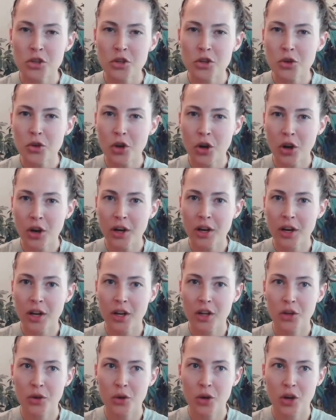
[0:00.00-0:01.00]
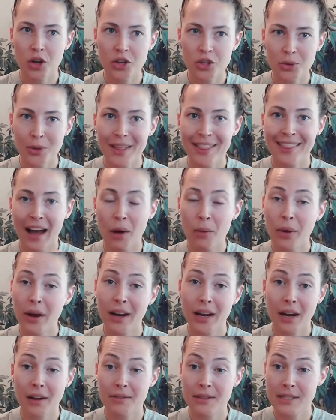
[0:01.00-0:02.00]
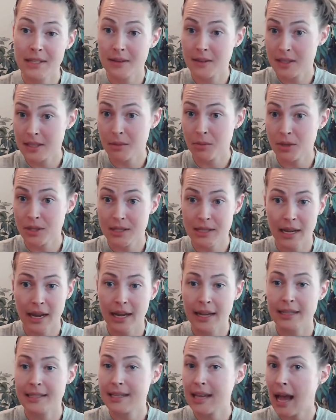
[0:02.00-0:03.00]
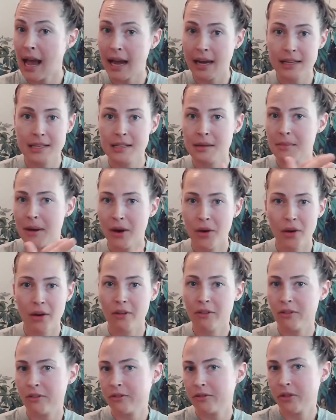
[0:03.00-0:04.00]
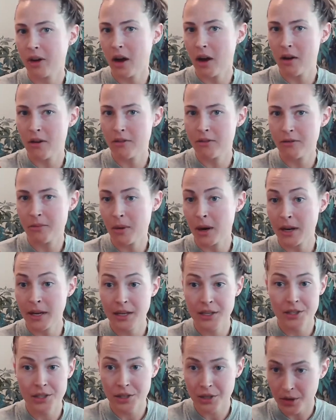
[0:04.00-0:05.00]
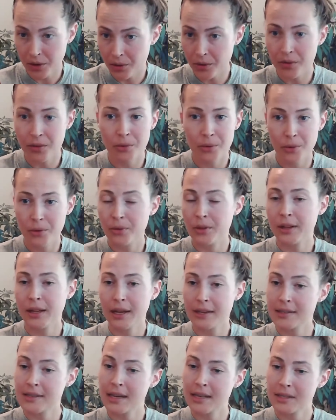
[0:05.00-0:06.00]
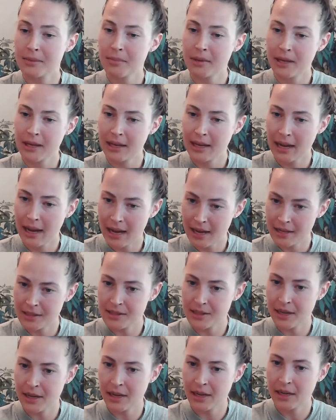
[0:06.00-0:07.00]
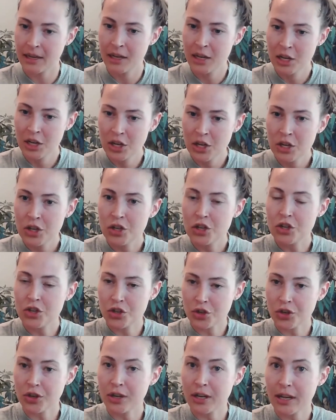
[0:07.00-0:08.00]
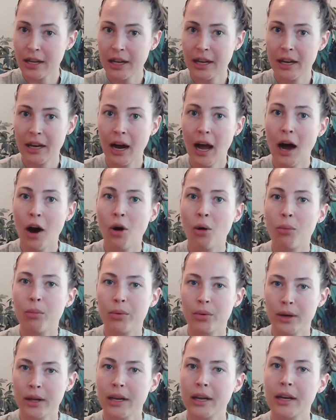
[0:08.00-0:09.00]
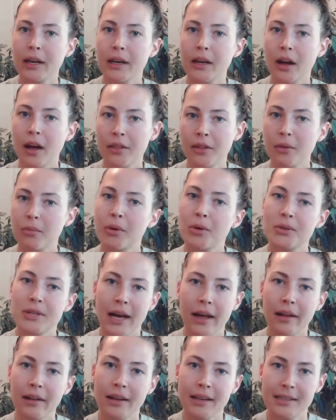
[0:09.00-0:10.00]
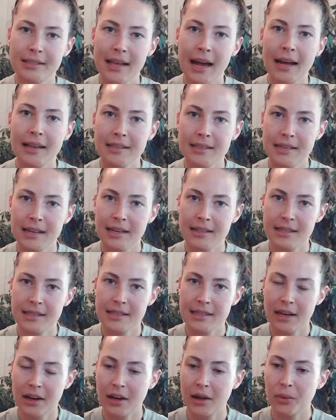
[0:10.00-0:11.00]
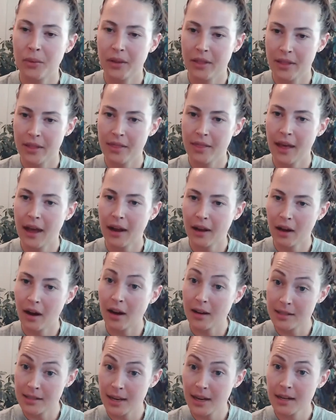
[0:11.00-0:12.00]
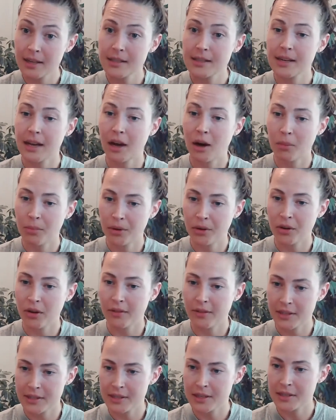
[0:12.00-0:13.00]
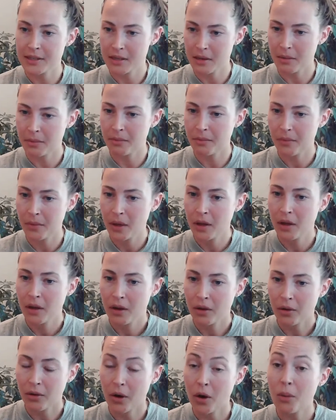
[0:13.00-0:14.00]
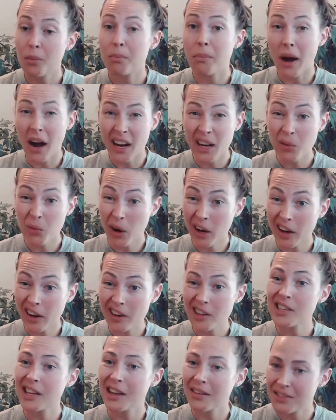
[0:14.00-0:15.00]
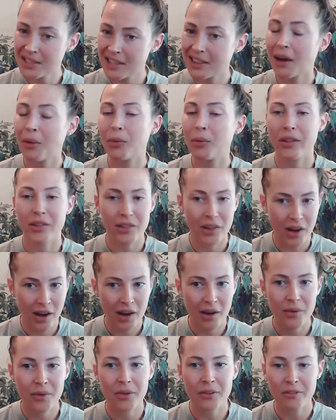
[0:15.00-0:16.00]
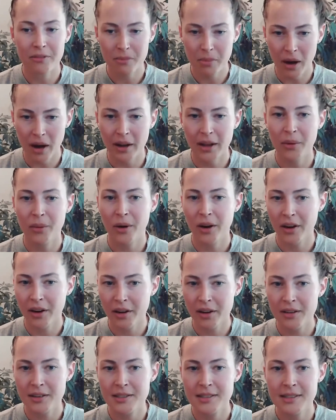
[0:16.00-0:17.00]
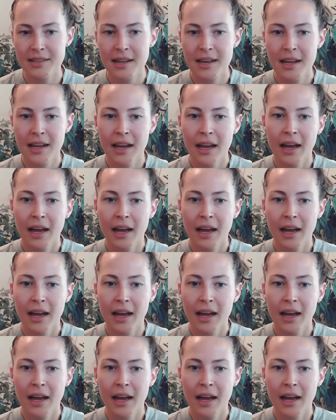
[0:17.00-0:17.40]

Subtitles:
So you could do it that way. And I've seen someone say it's X amount of money to go through the SSP as a journey, and I'll bring in other modalities as necessary within that context to help your nervous system grow. Body workers, I've seen that with a lot of body workers.